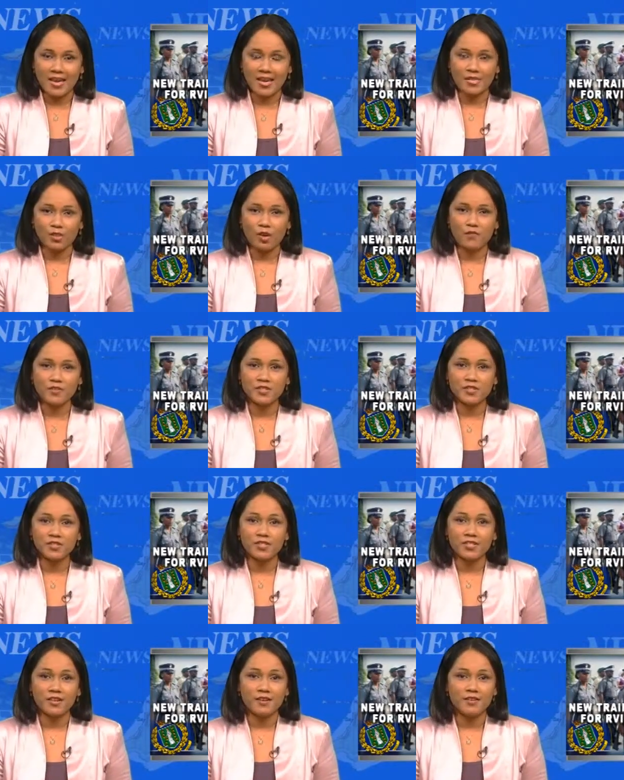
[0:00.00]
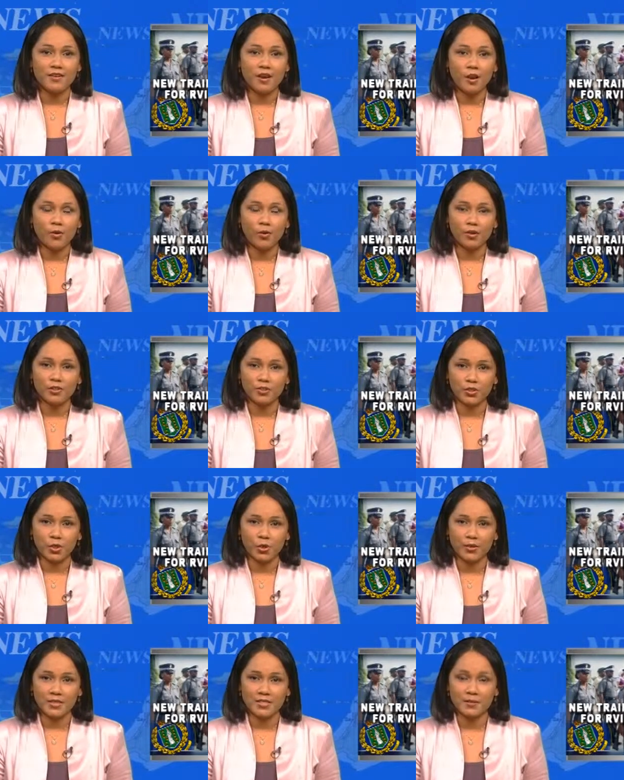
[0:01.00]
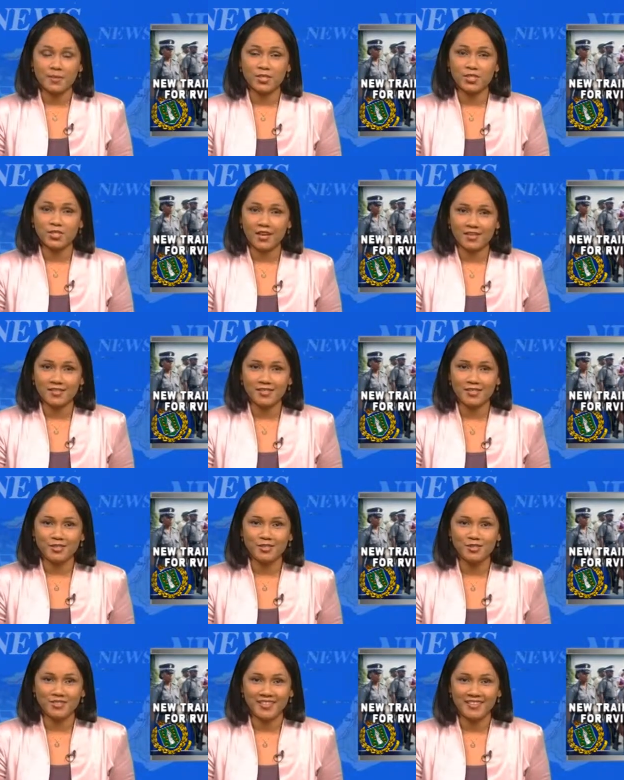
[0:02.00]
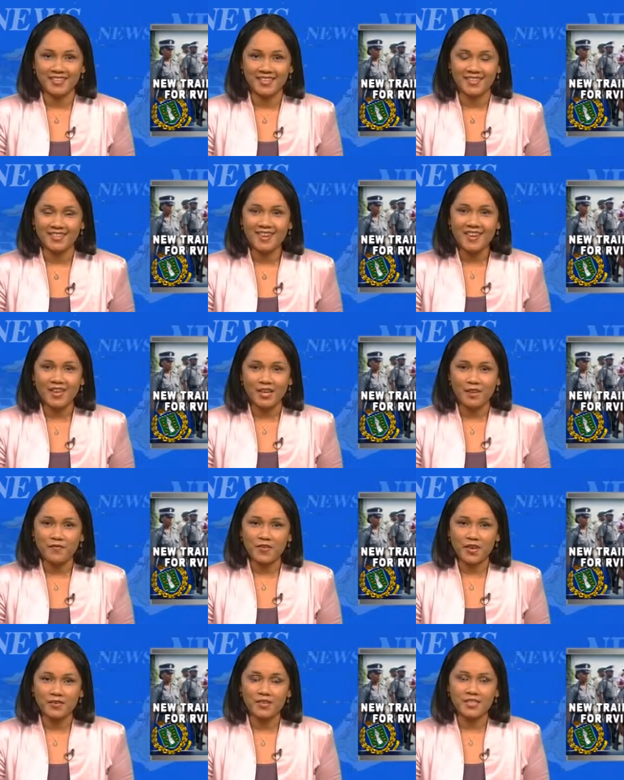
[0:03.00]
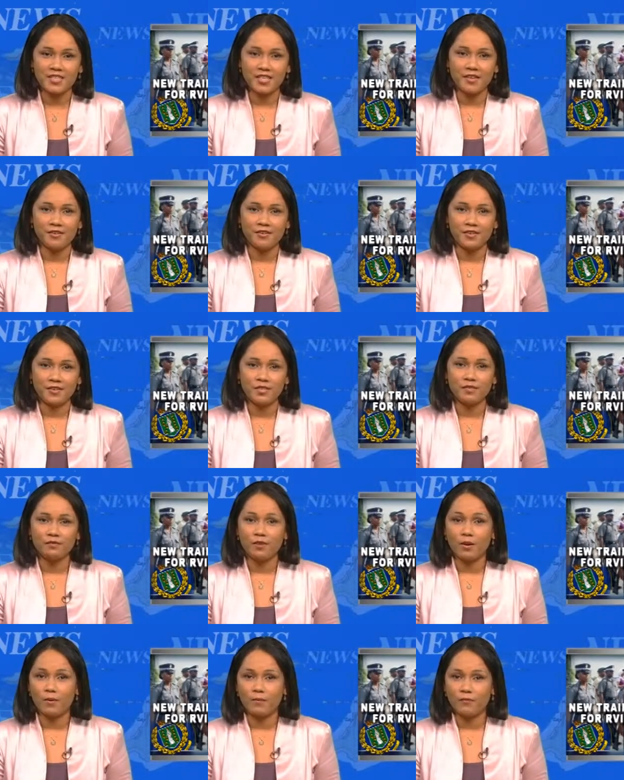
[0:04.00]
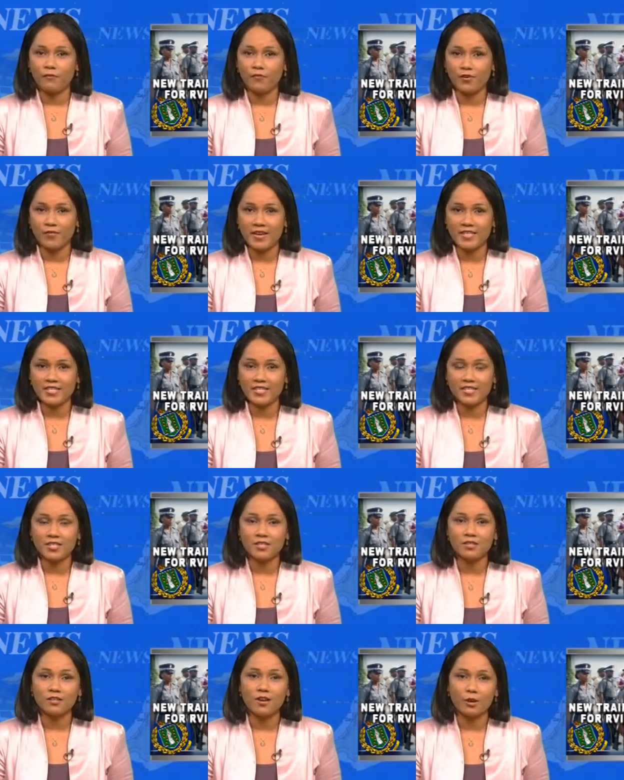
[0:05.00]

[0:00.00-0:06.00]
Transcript: as officers are now undergoing specialty training in various areas from forensics to